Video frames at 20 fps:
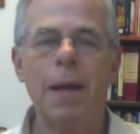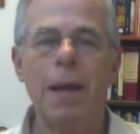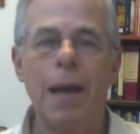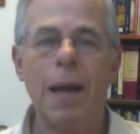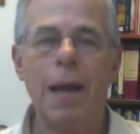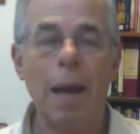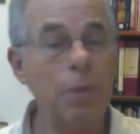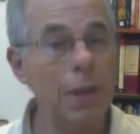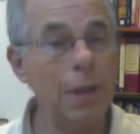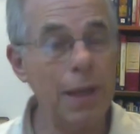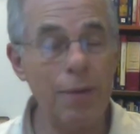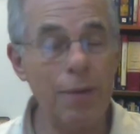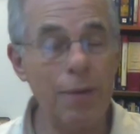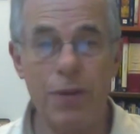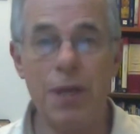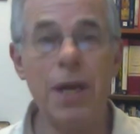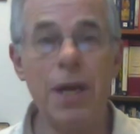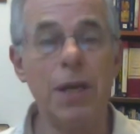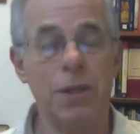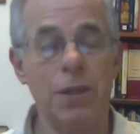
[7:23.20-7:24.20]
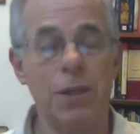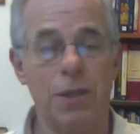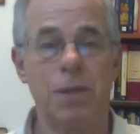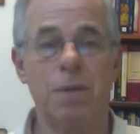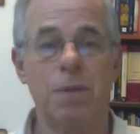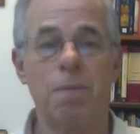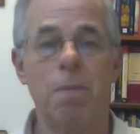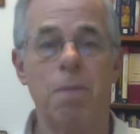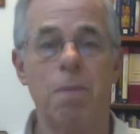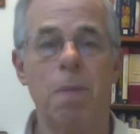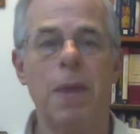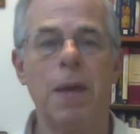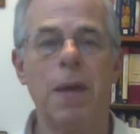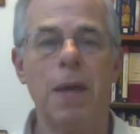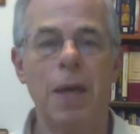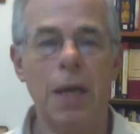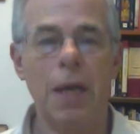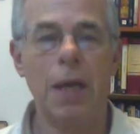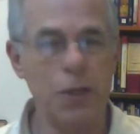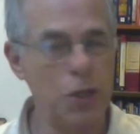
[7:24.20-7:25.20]
I believe this
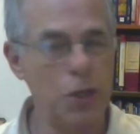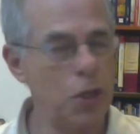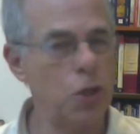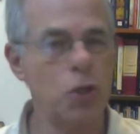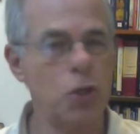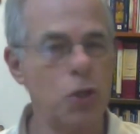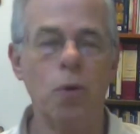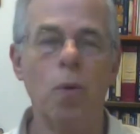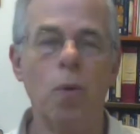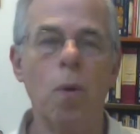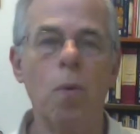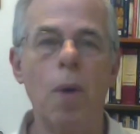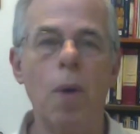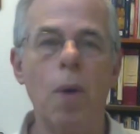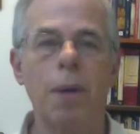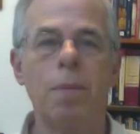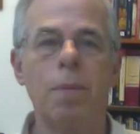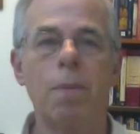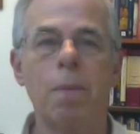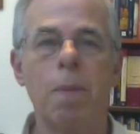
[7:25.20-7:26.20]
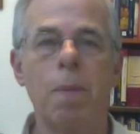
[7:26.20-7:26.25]
is the Yeshua way.